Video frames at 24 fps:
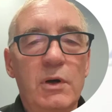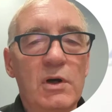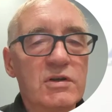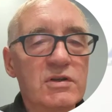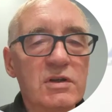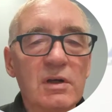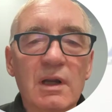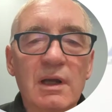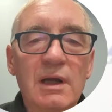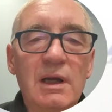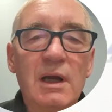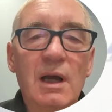
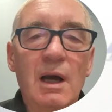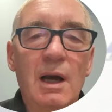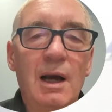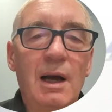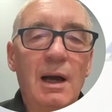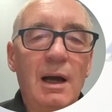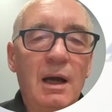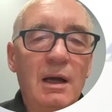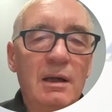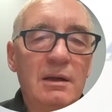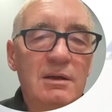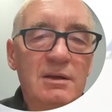Personally,
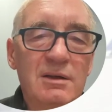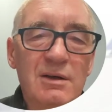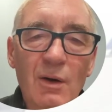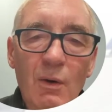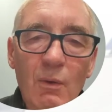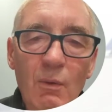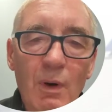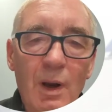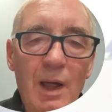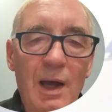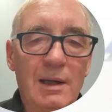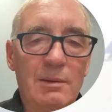I
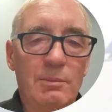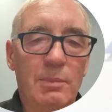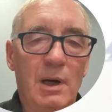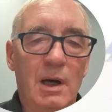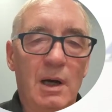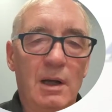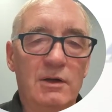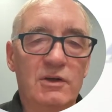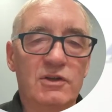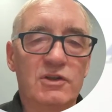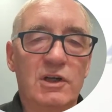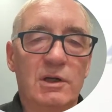don't like
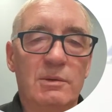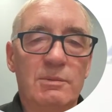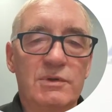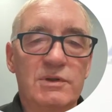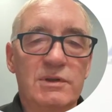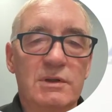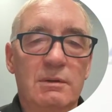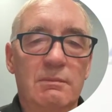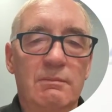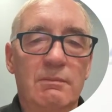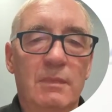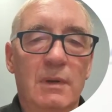
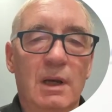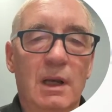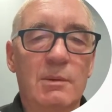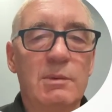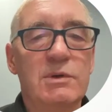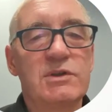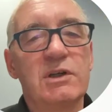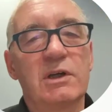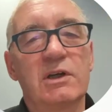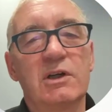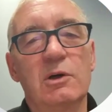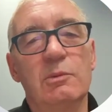partnerships.
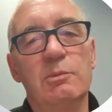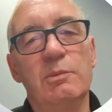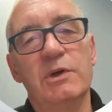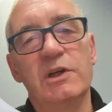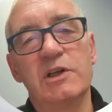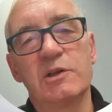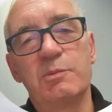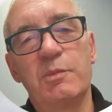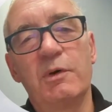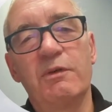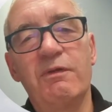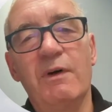Limited
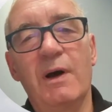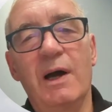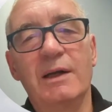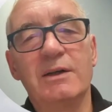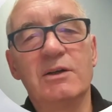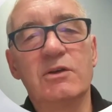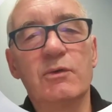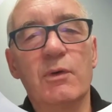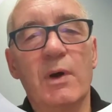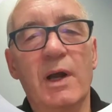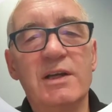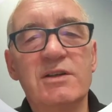companies
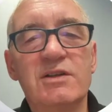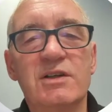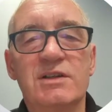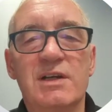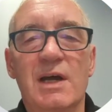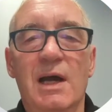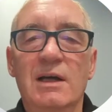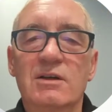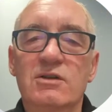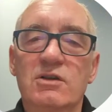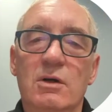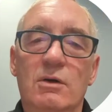provide greater
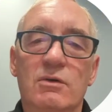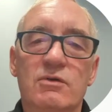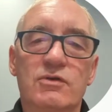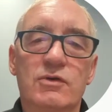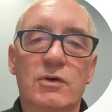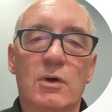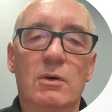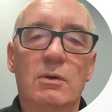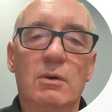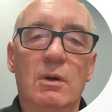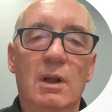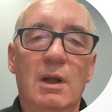tax
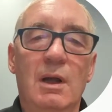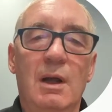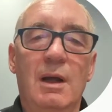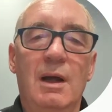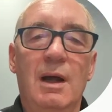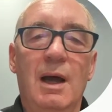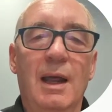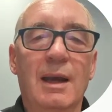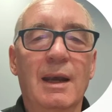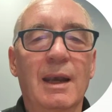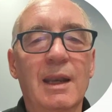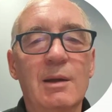control
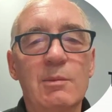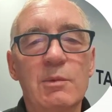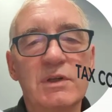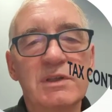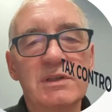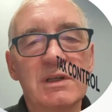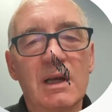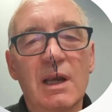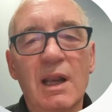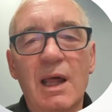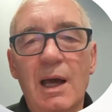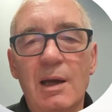and
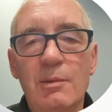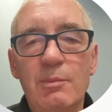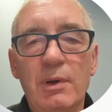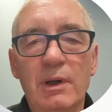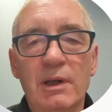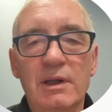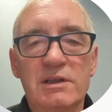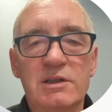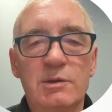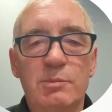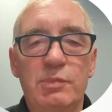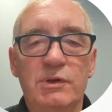limited
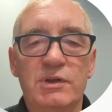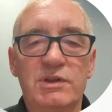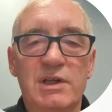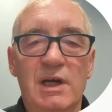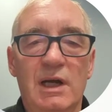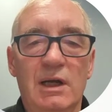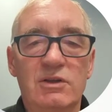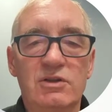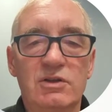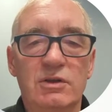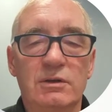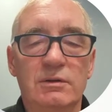liability
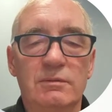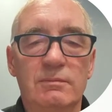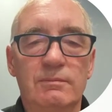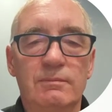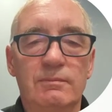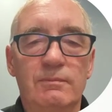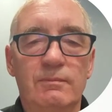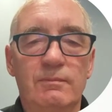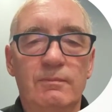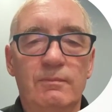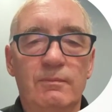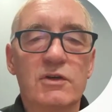protection.
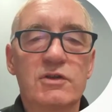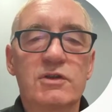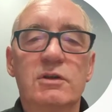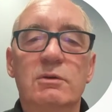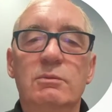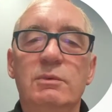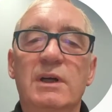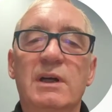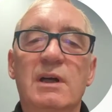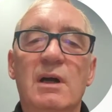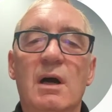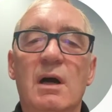
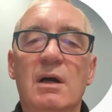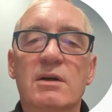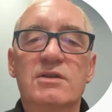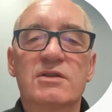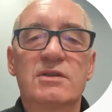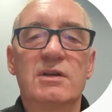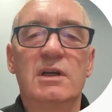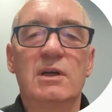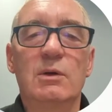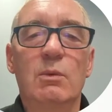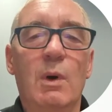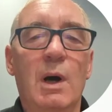Thus, we can't
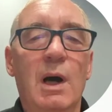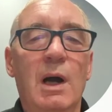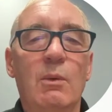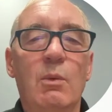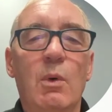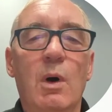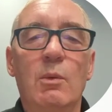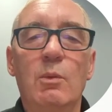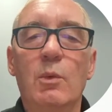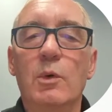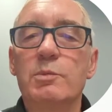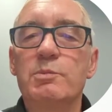see why
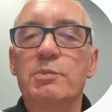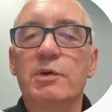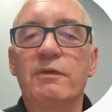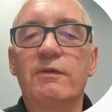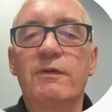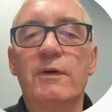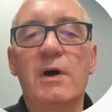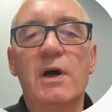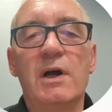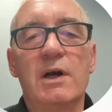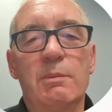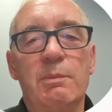one would
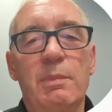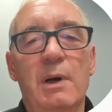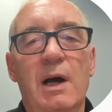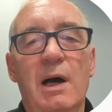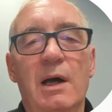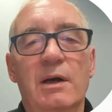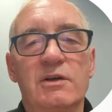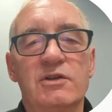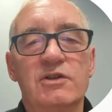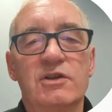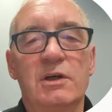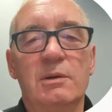prefer a
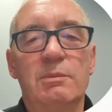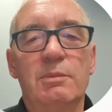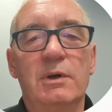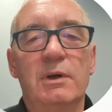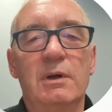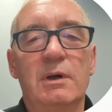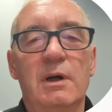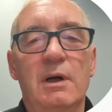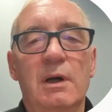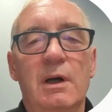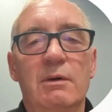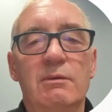partnership
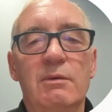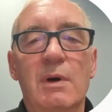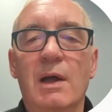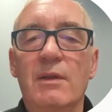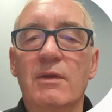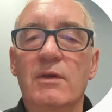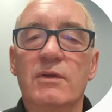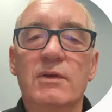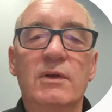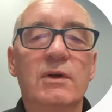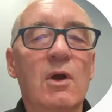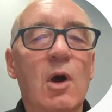
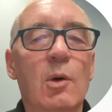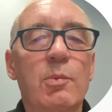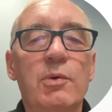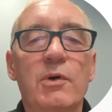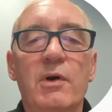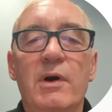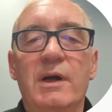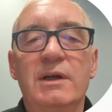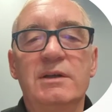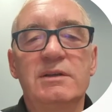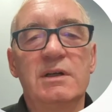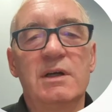rather than
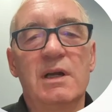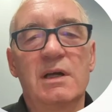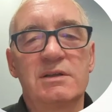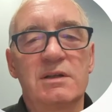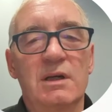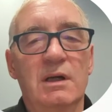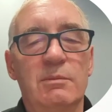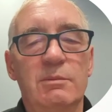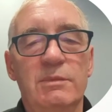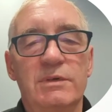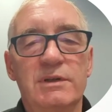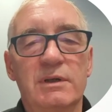operating as
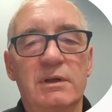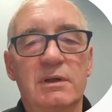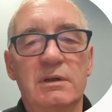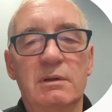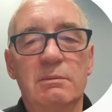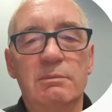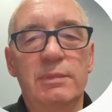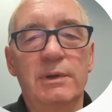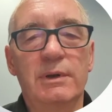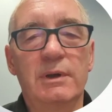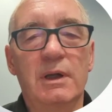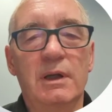a limited
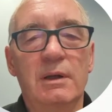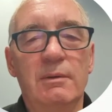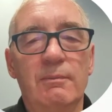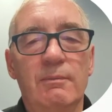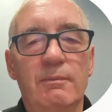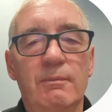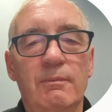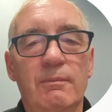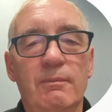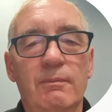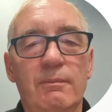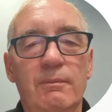company.
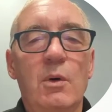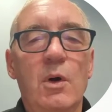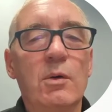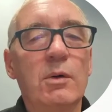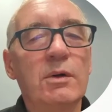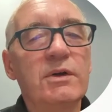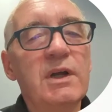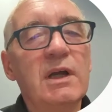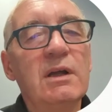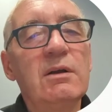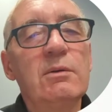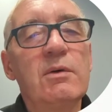We
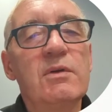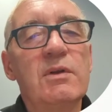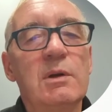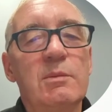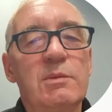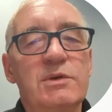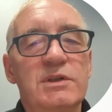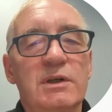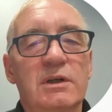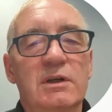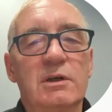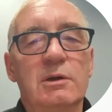will deal with
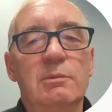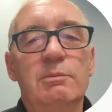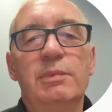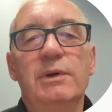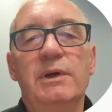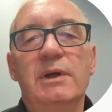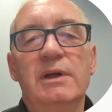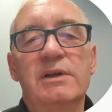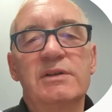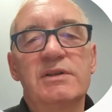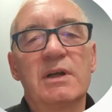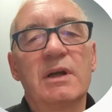limited
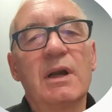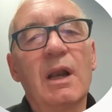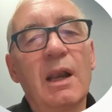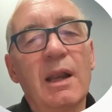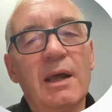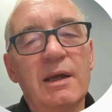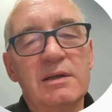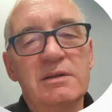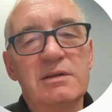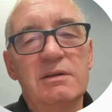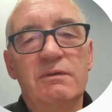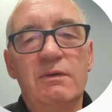companies in a
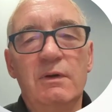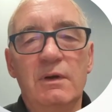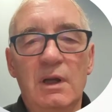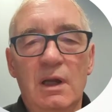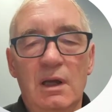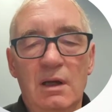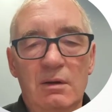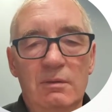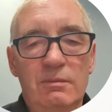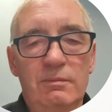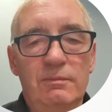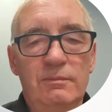later
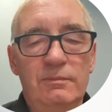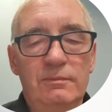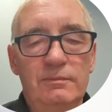video.